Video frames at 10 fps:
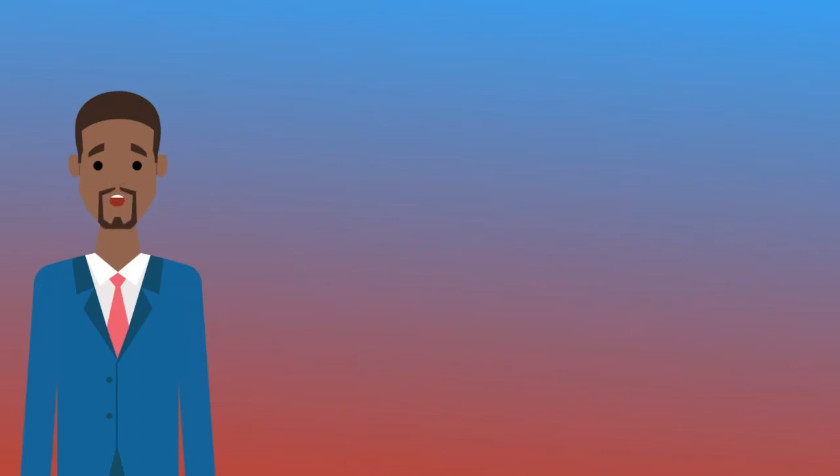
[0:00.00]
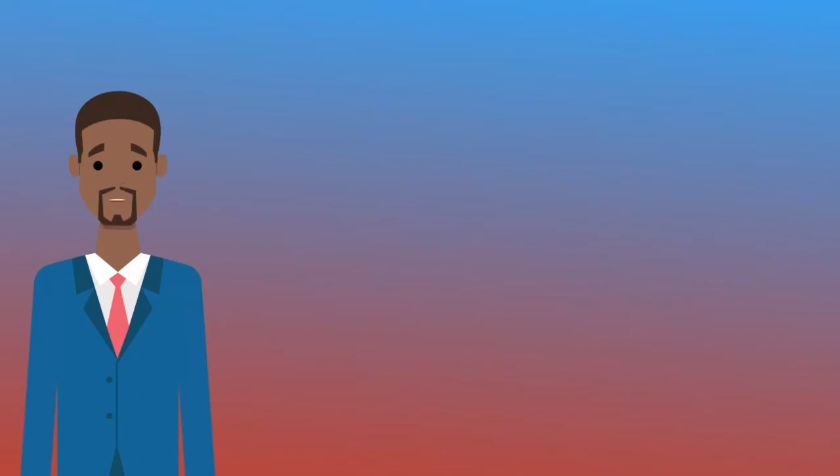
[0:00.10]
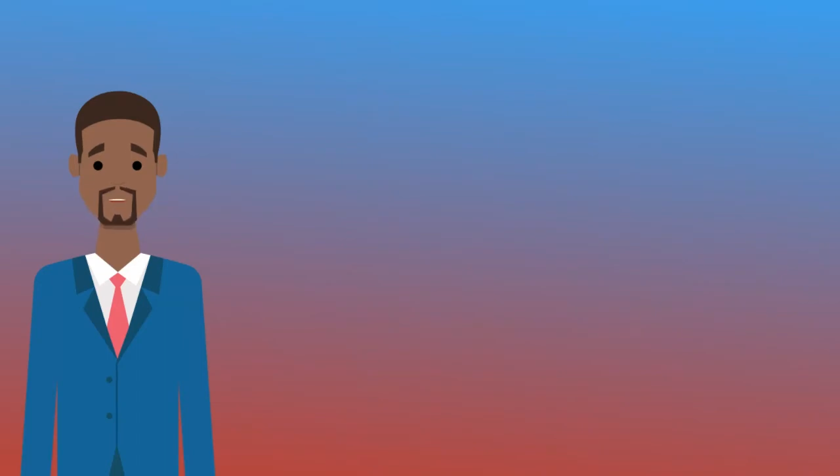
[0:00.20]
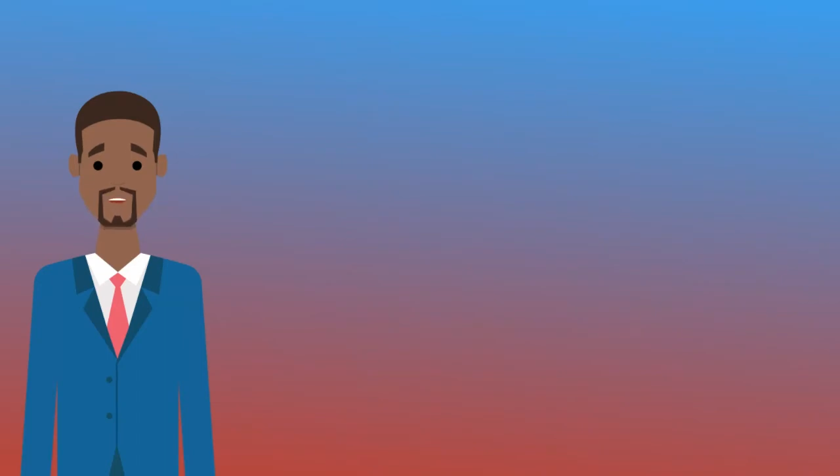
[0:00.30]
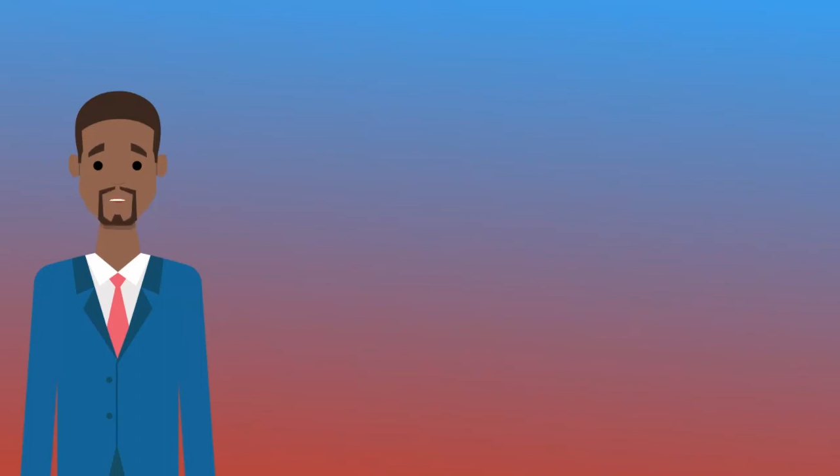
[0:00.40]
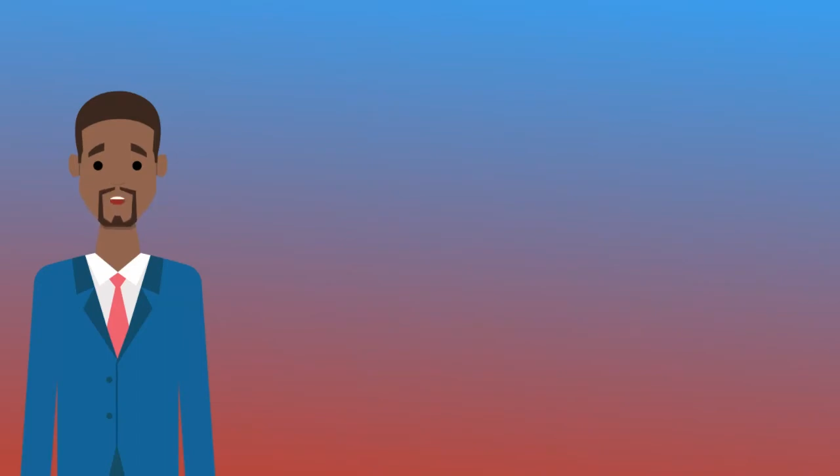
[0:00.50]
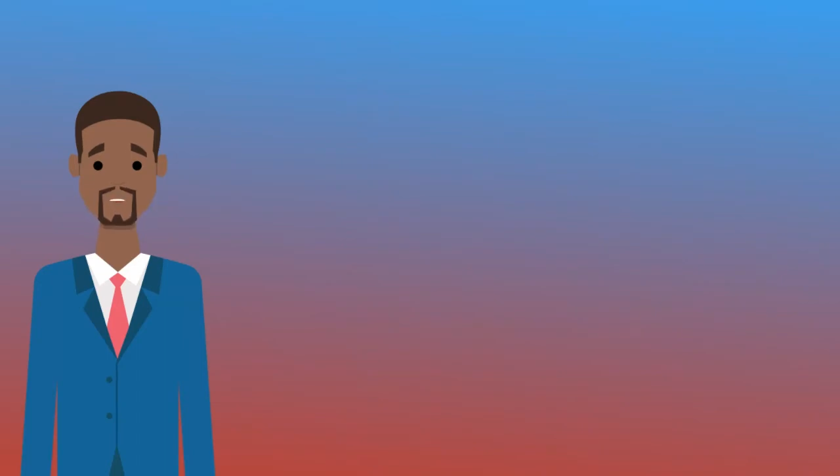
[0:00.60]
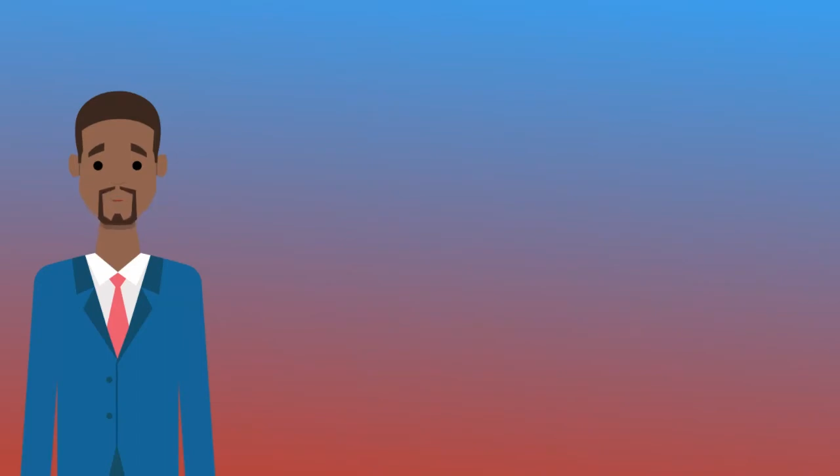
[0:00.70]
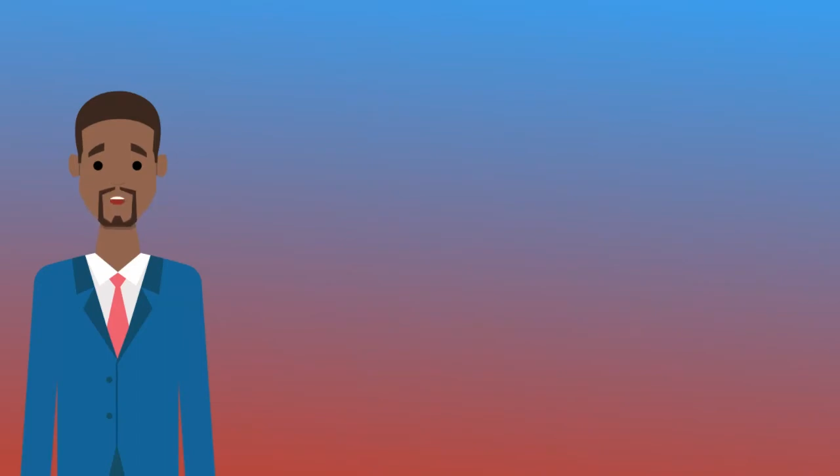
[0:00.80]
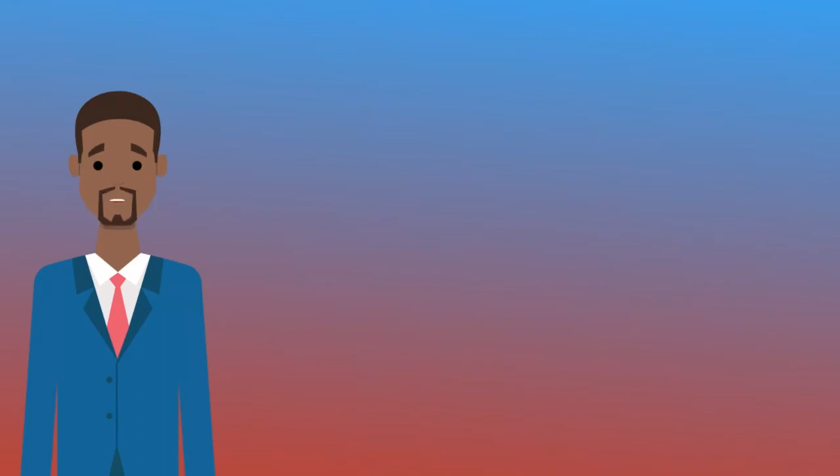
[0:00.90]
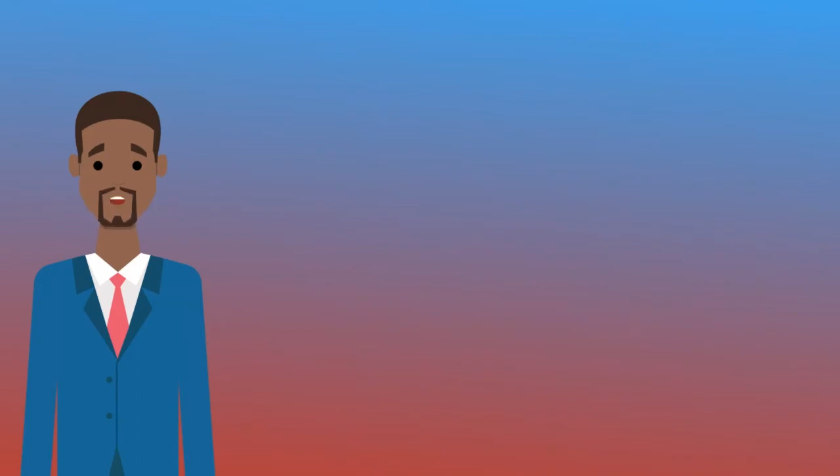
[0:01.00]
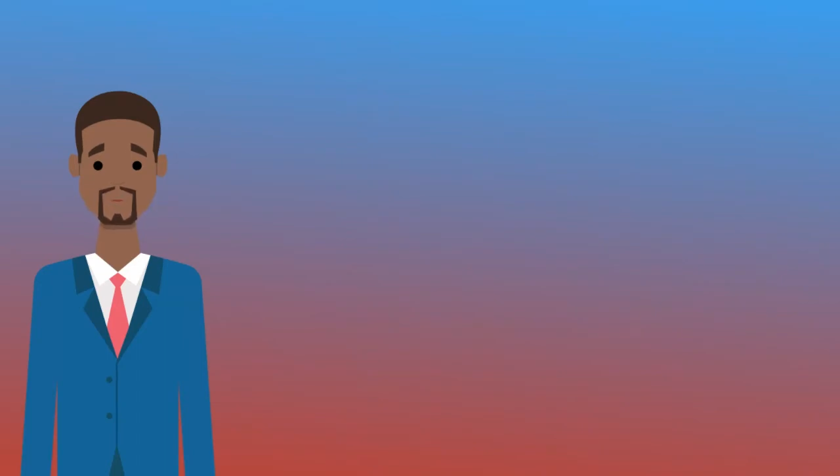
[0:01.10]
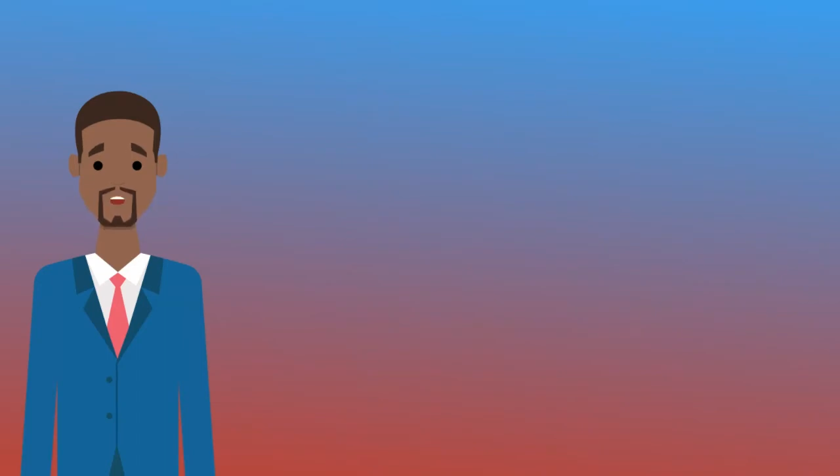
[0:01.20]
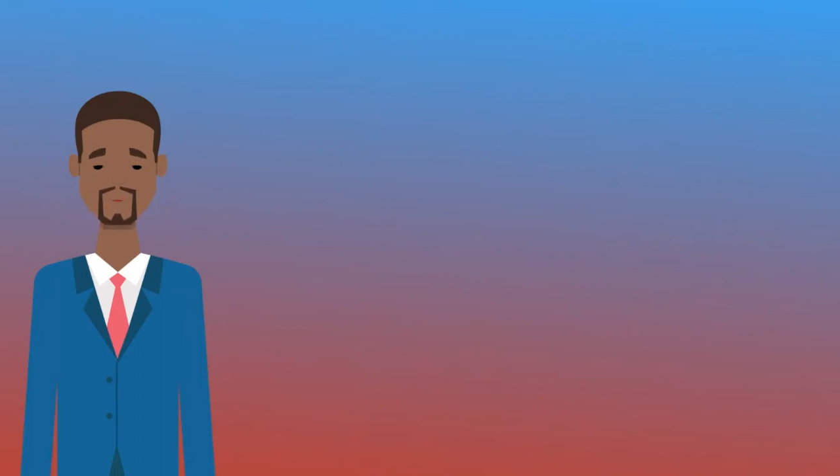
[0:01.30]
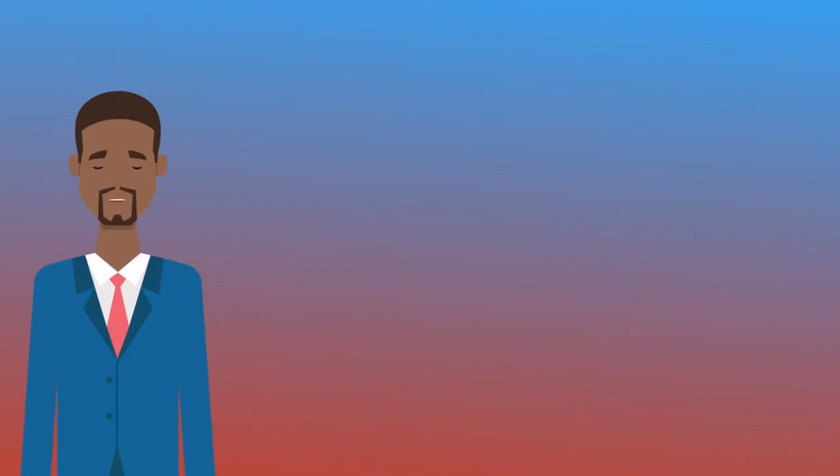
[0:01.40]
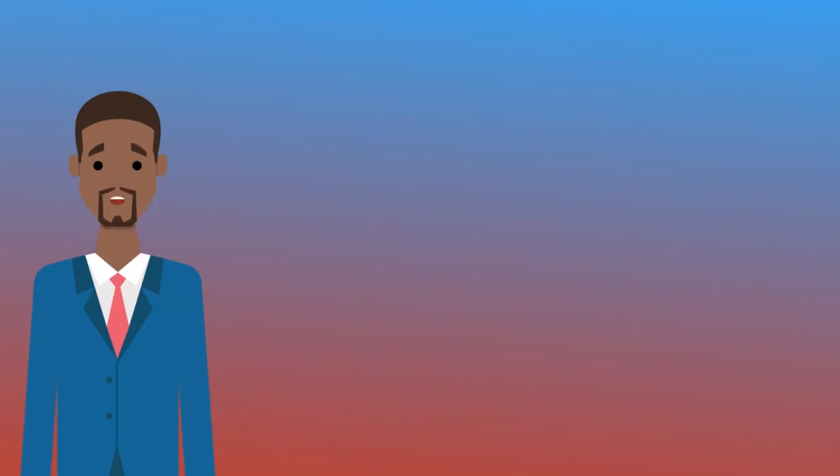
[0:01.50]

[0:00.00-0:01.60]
decisions on who gets